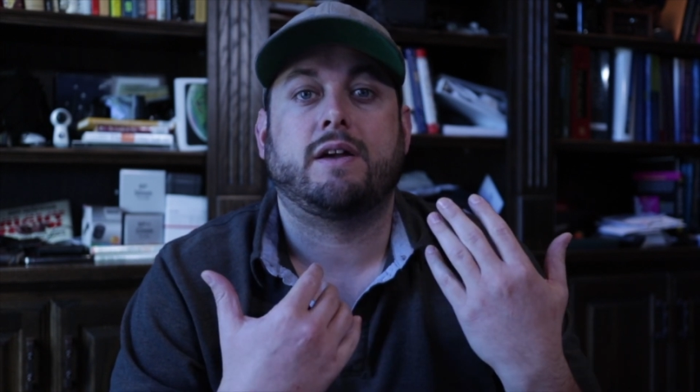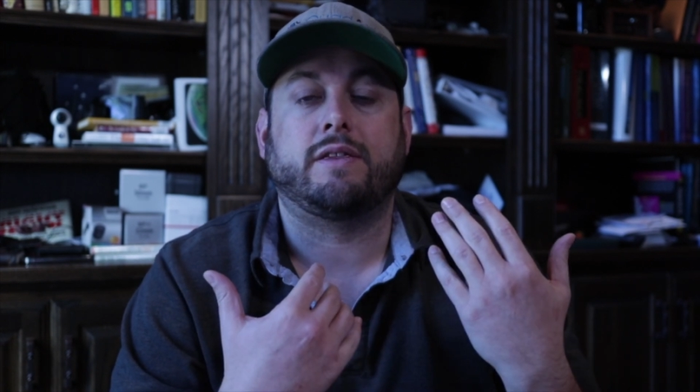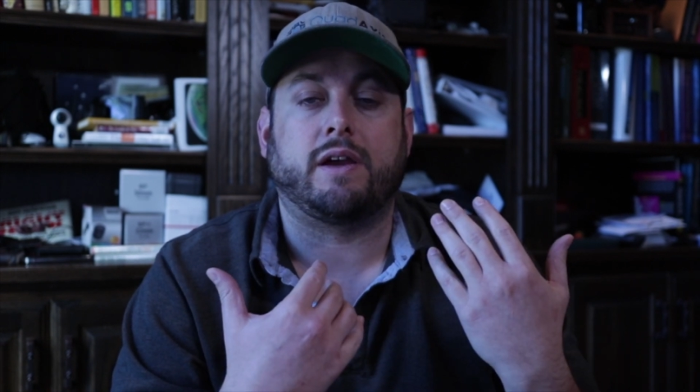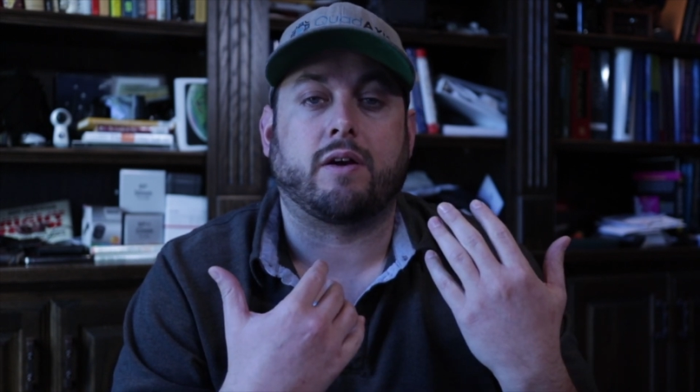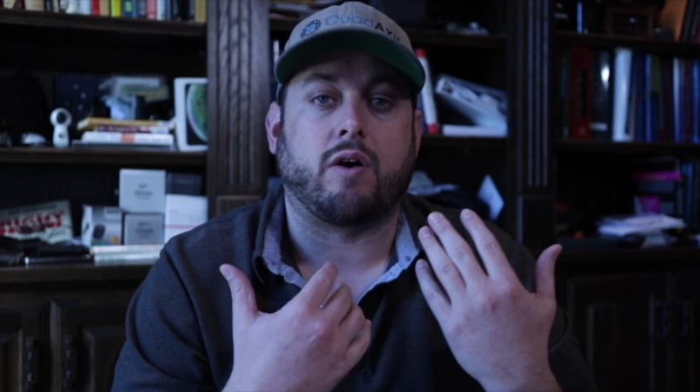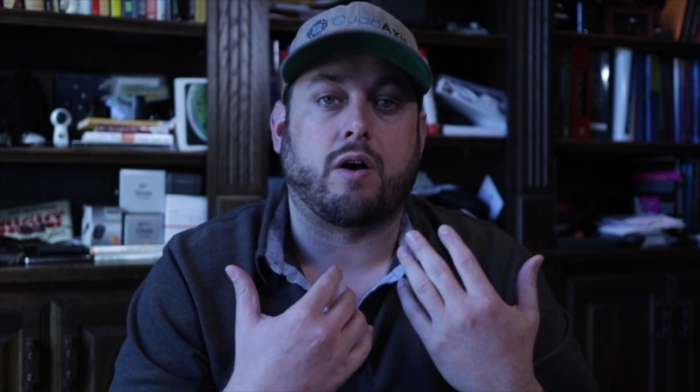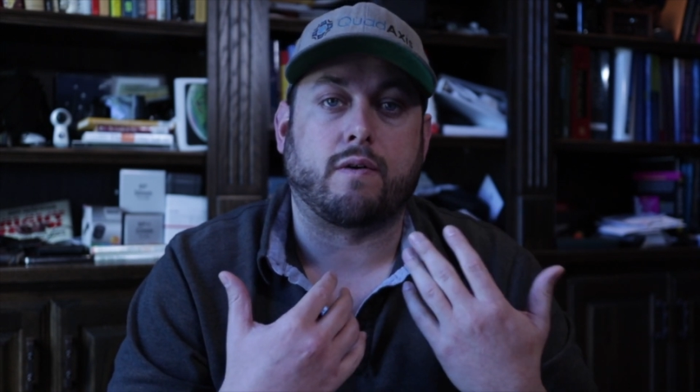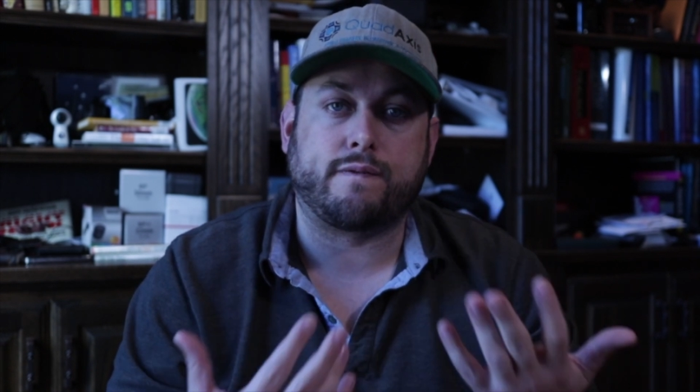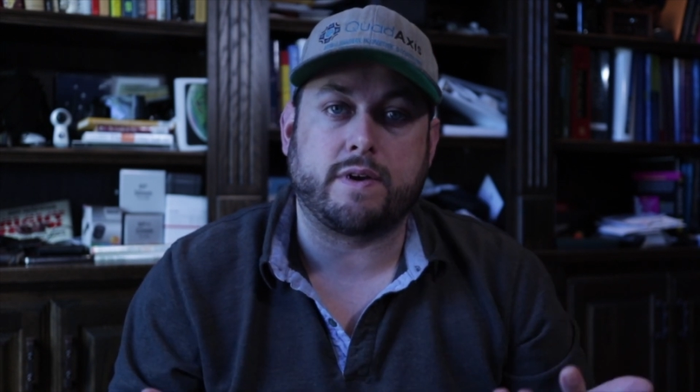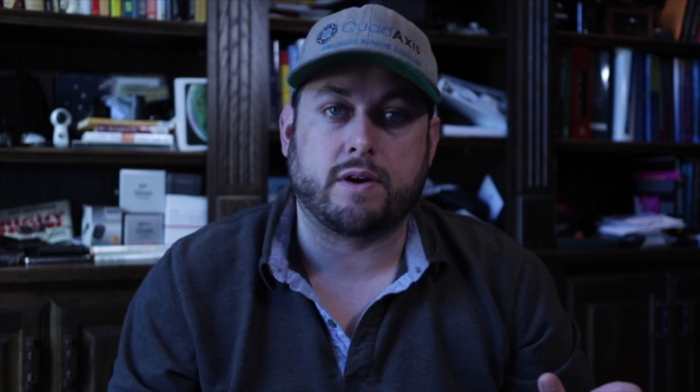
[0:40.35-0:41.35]
there
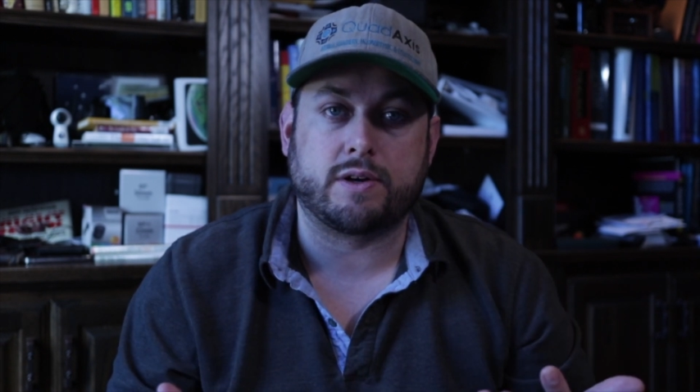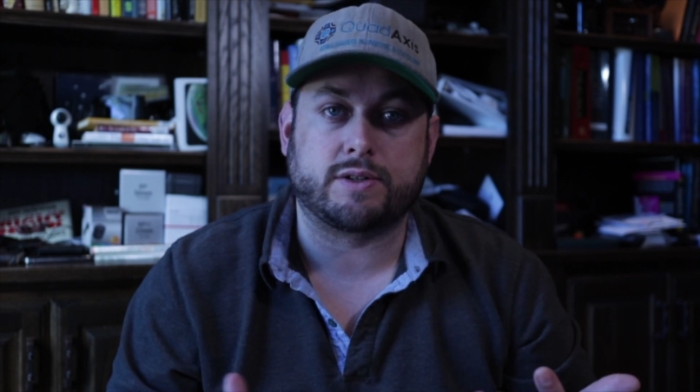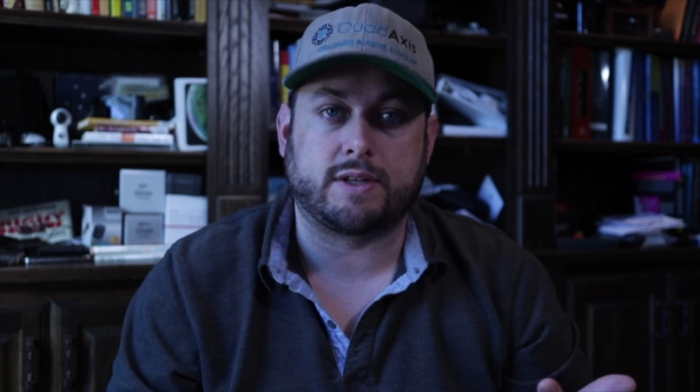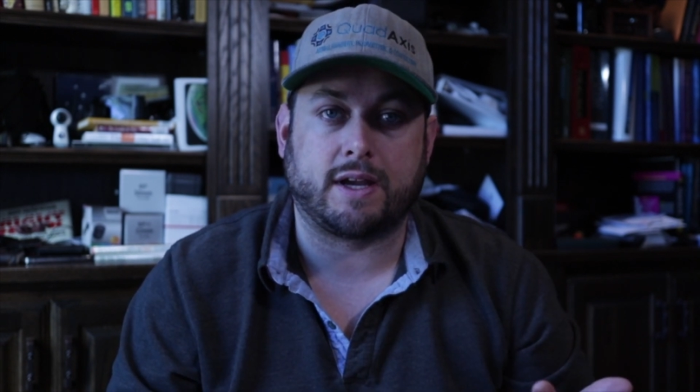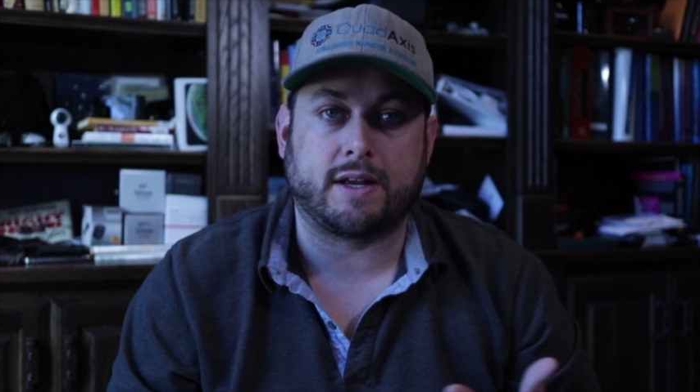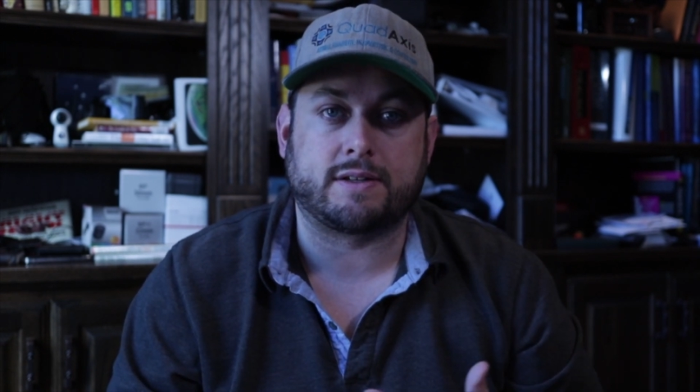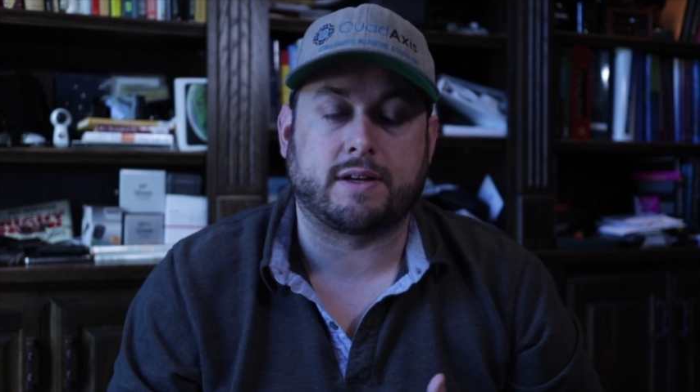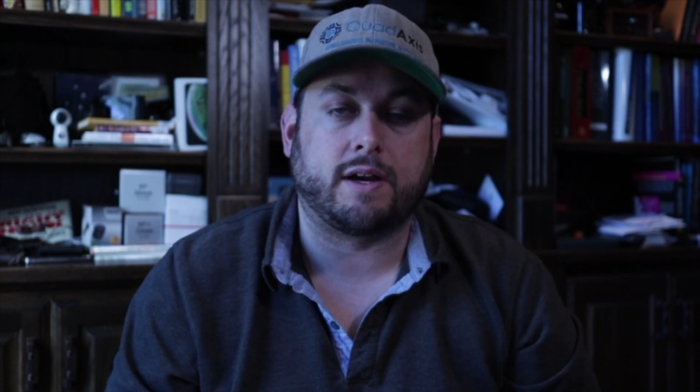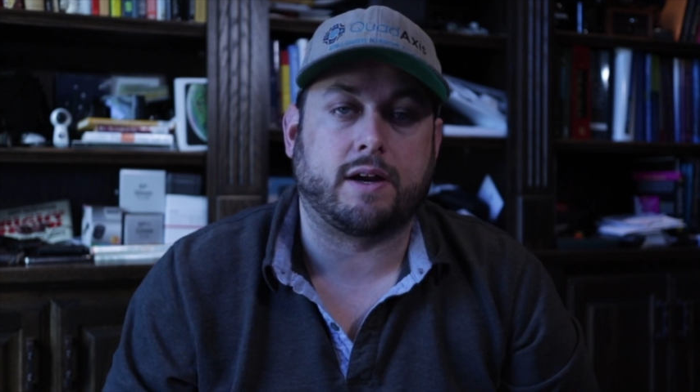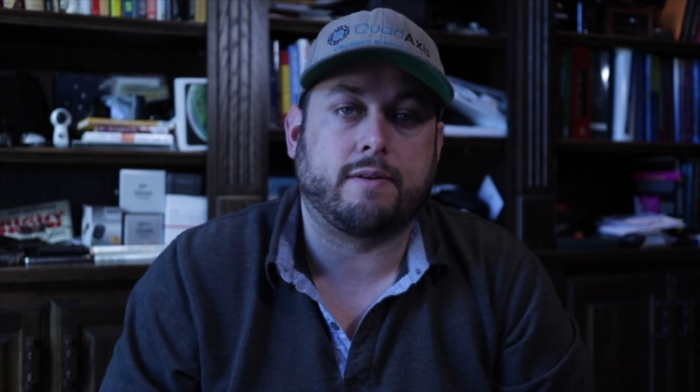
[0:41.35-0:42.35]
are fears that
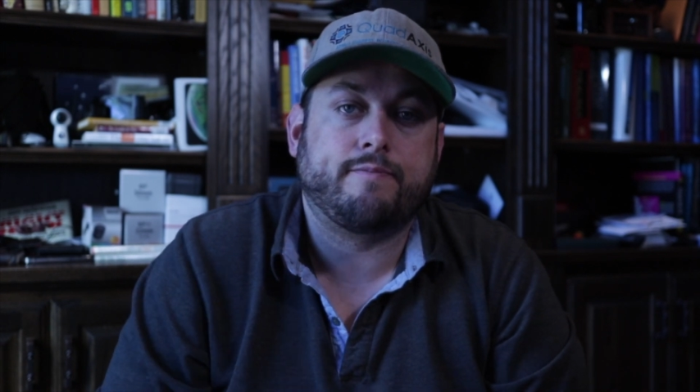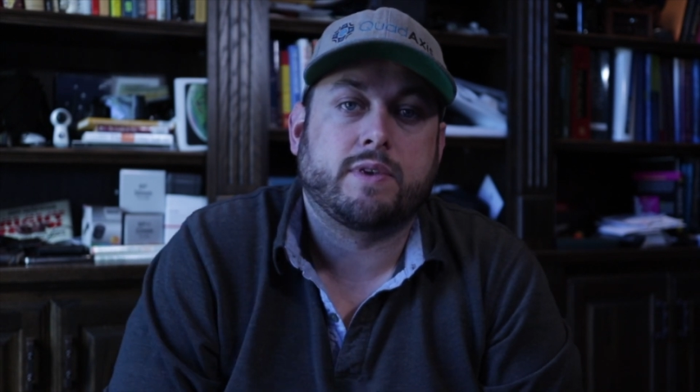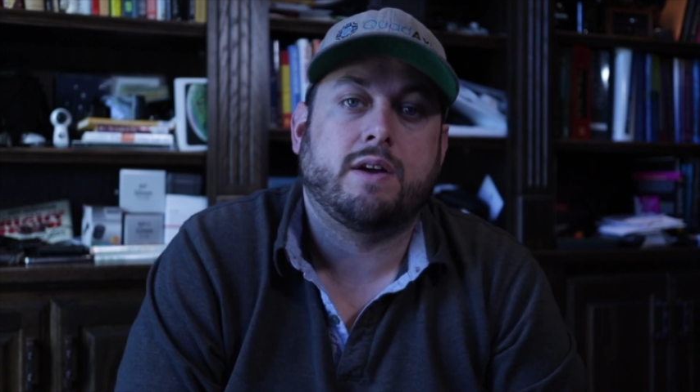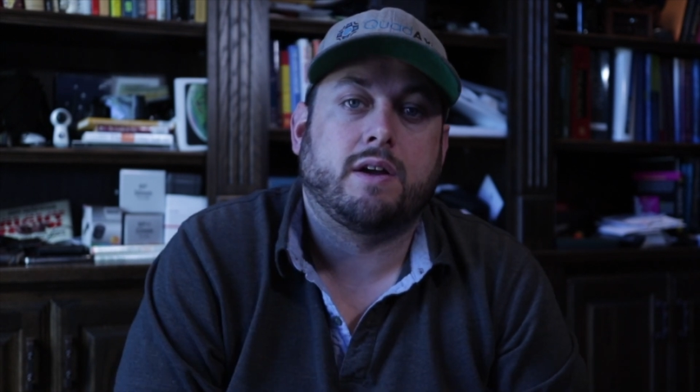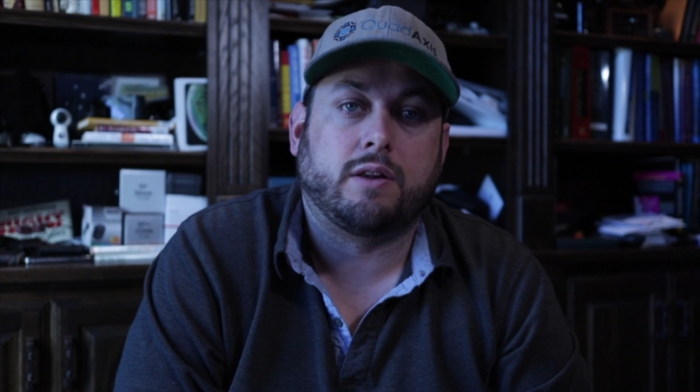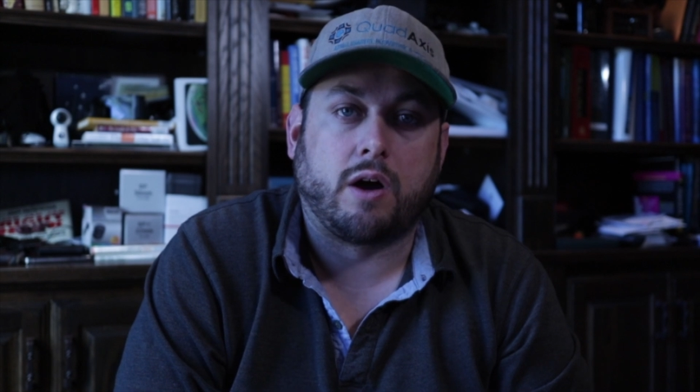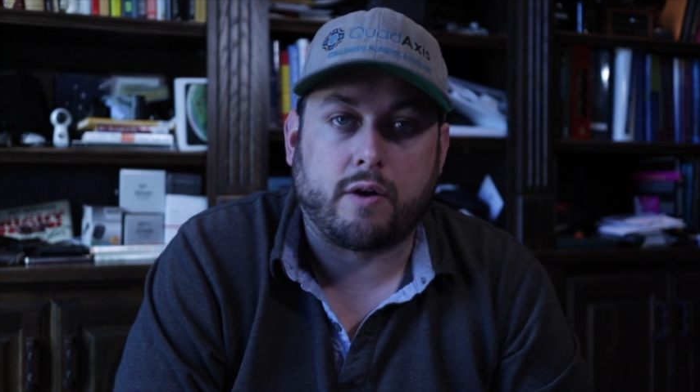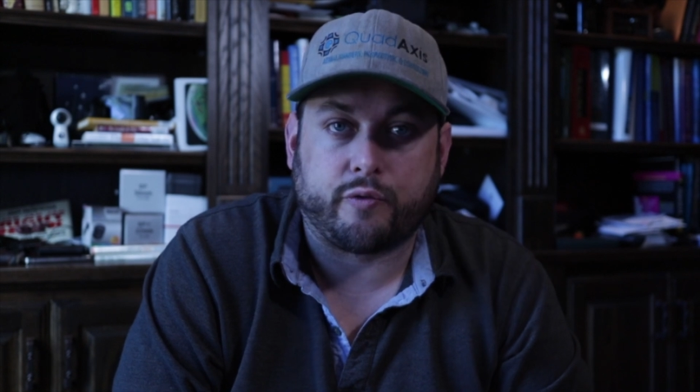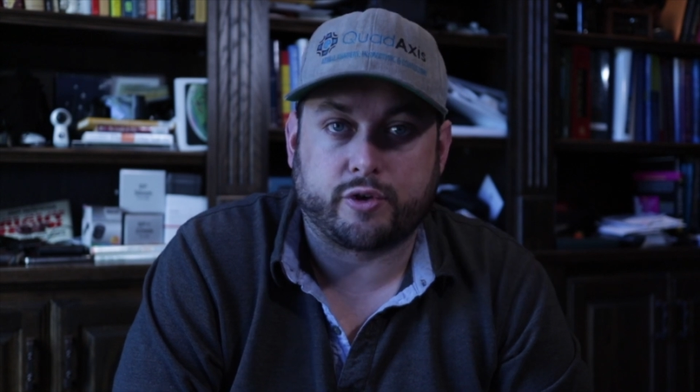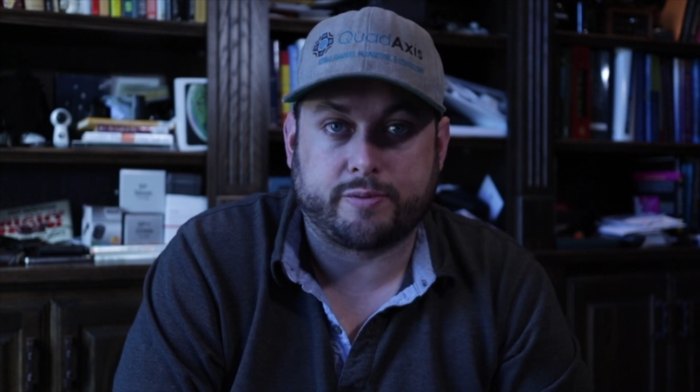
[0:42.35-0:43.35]

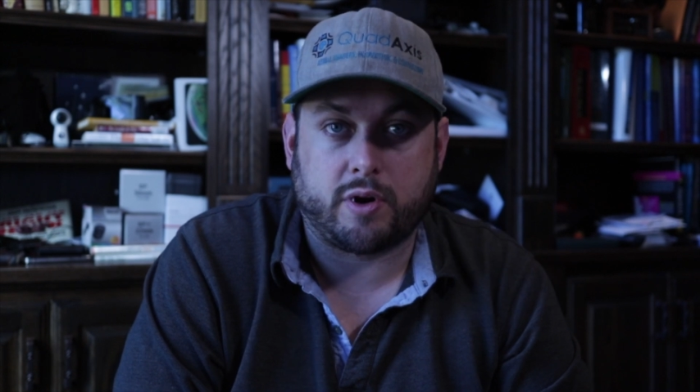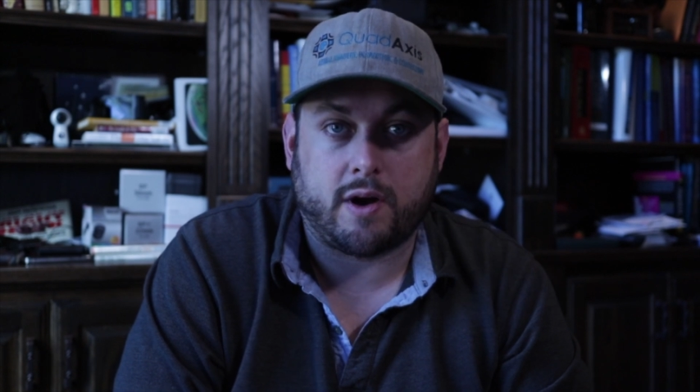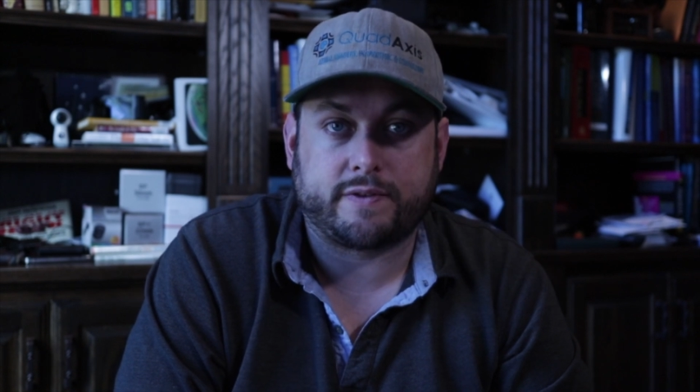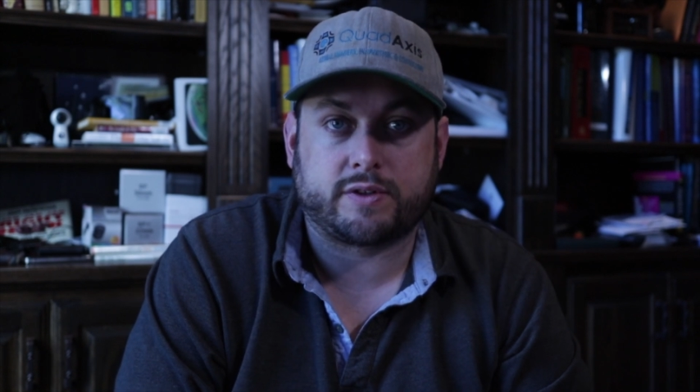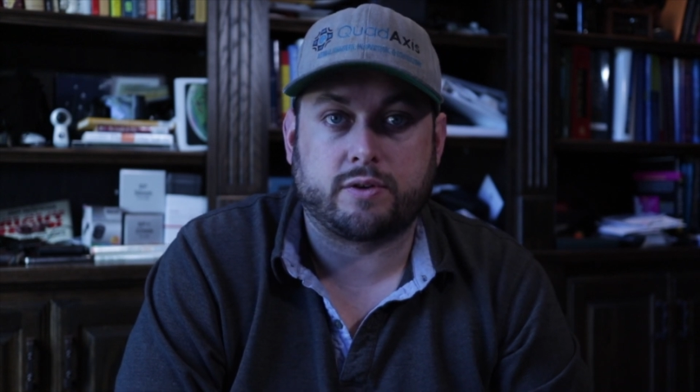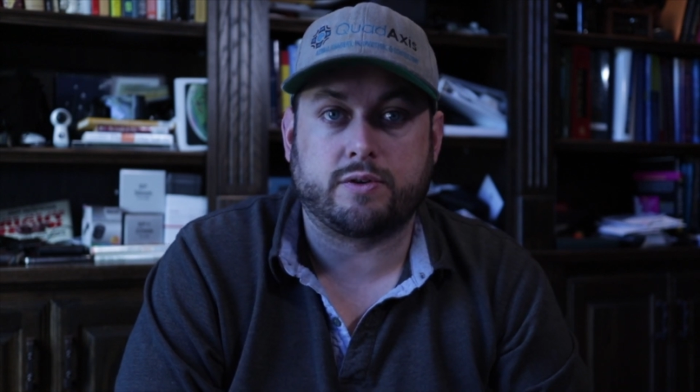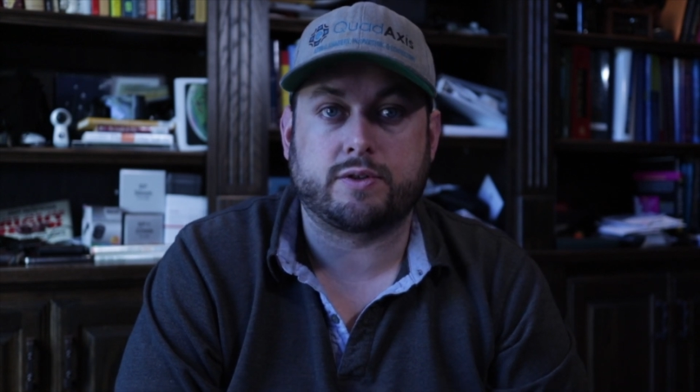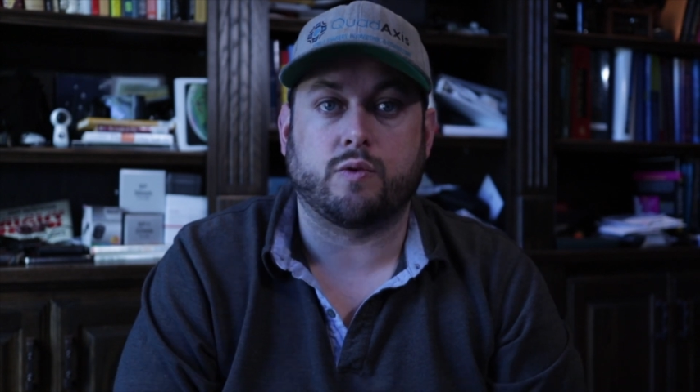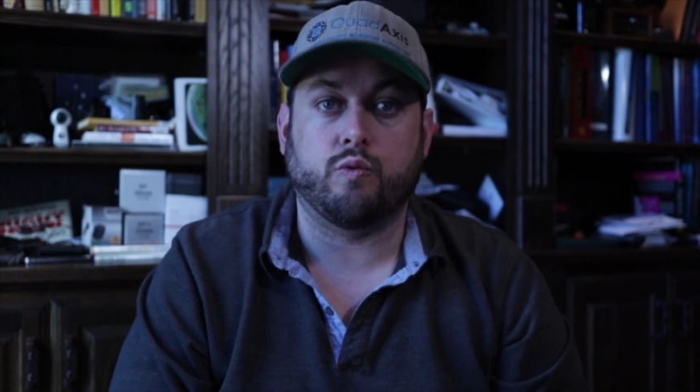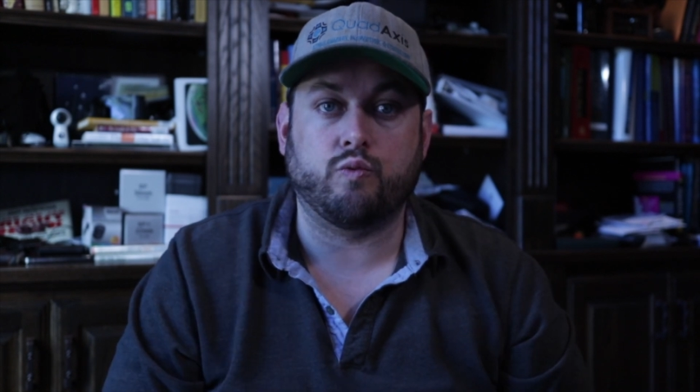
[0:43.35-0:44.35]
law enforcement officers,